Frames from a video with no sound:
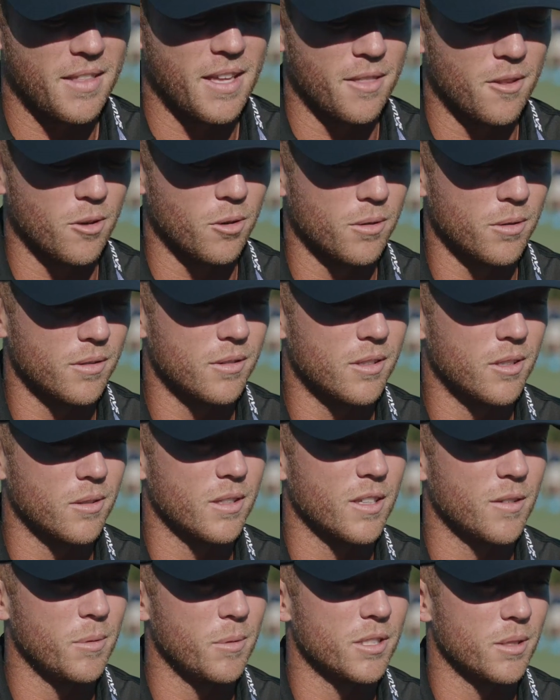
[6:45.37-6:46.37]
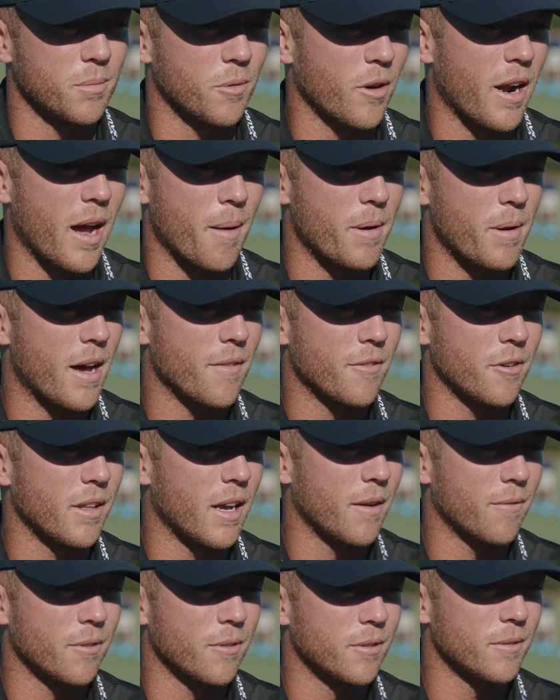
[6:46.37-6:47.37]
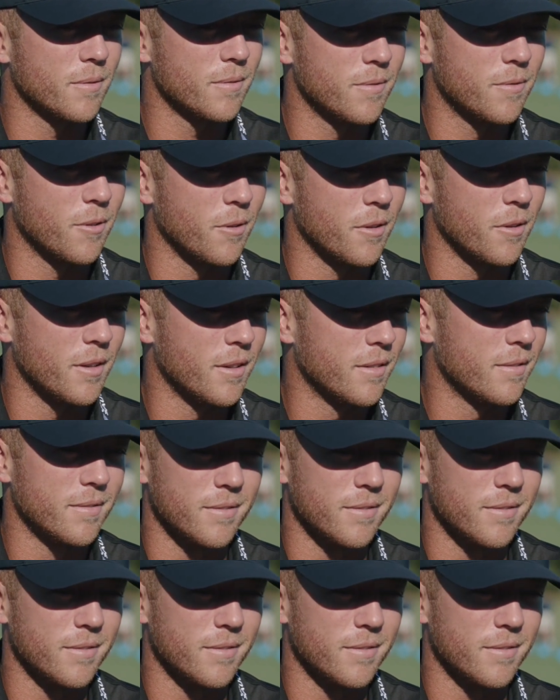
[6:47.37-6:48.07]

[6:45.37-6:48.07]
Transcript: they'll give me some crap after that for the